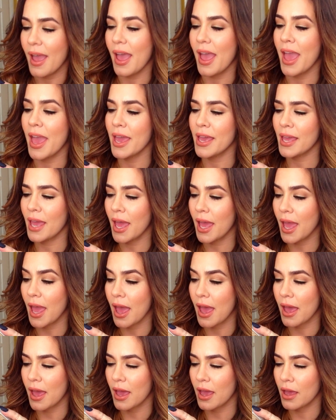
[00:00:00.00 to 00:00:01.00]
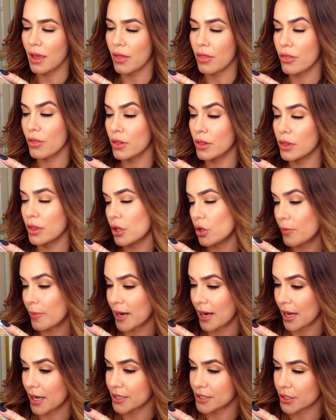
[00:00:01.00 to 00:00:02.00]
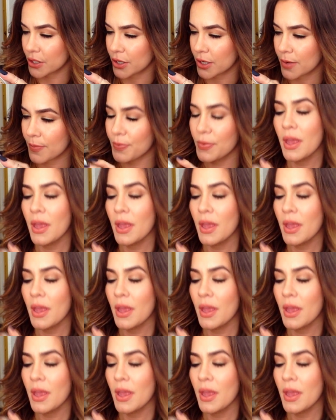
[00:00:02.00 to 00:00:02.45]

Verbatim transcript: AKA The Luminizer